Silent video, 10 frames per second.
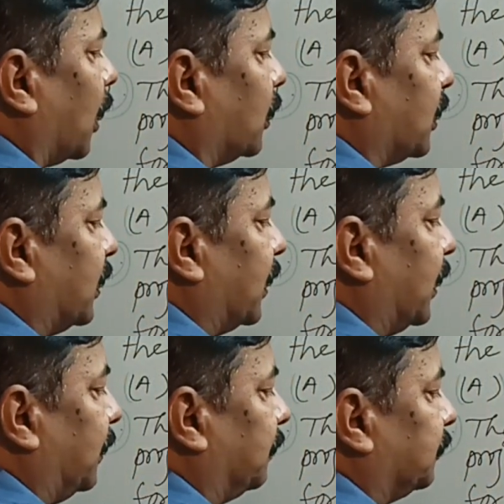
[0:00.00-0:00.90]
30
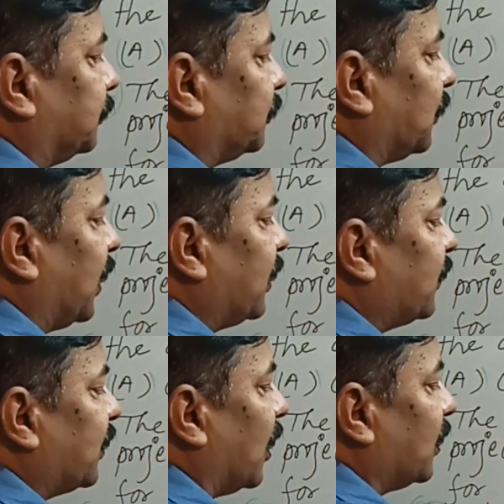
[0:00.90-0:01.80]
degree.
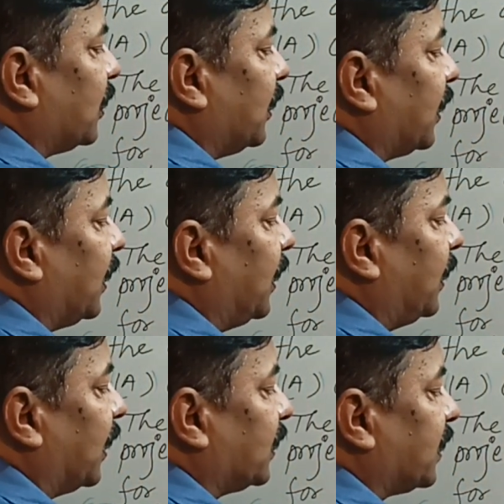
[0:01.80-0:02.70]
This 30
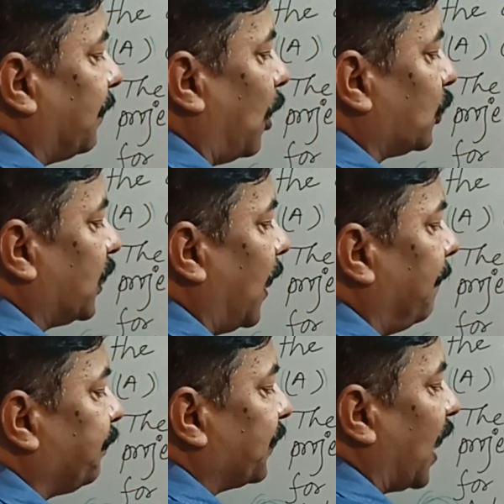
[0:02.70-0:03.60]
degree tells about
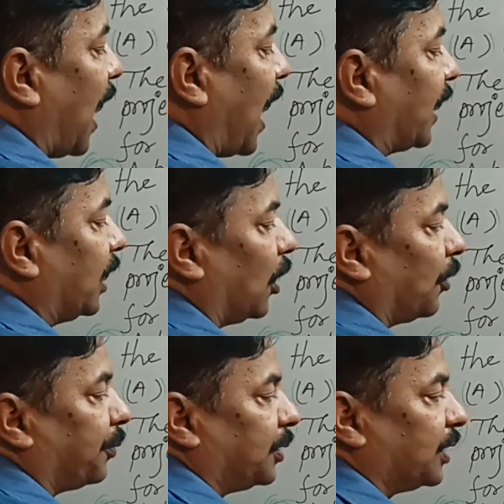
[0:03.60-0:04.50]
the angle
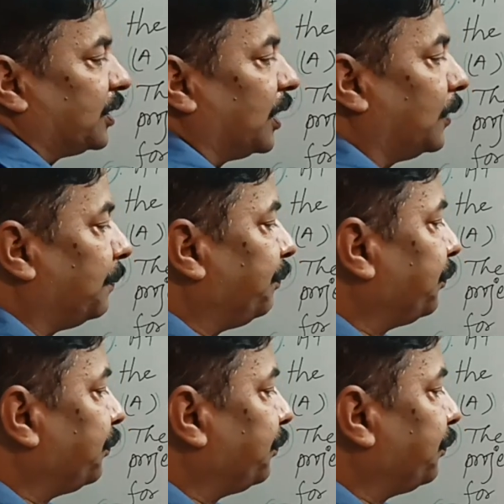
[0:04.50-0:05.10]
of projection